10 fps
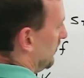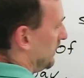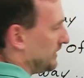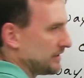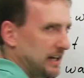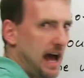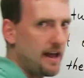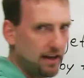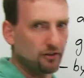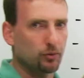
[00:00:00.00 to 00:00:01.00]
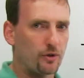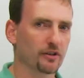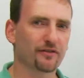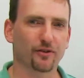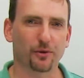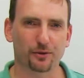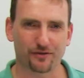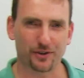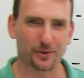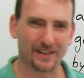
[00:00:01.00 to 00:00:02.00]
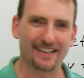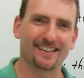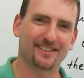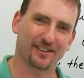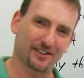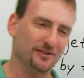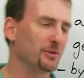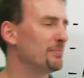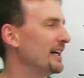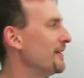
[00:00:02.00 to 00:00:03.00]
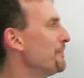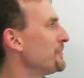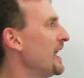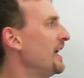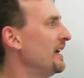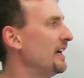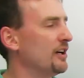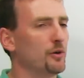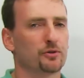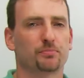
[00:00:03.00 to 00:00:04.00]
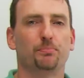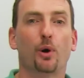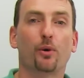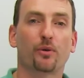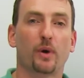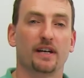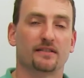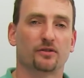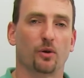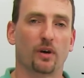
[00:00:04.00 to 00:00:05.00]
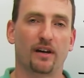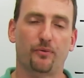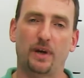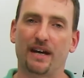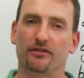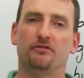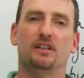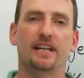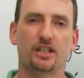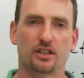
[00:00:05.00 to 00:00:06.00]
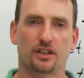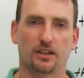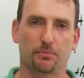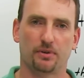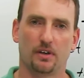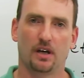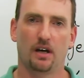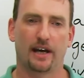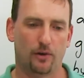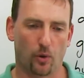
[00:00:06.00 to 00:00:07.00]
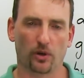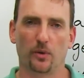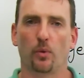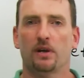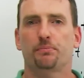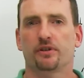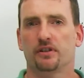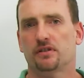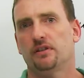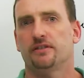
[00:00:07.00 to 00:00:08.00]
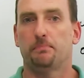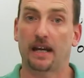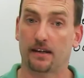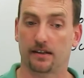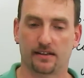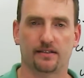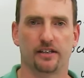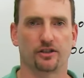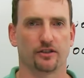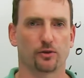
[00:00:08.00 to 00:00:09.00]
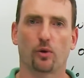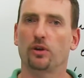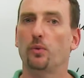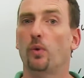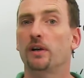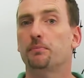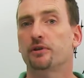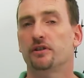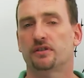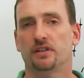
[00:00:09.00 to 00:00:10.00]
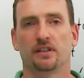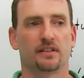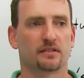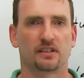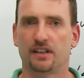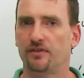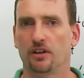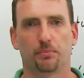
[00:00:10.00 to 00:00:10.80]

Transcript: This is a high-end word for those of you who need it also, but it goes both ways. So if we have a relationship and only one person is making the decisions, or only one person is giving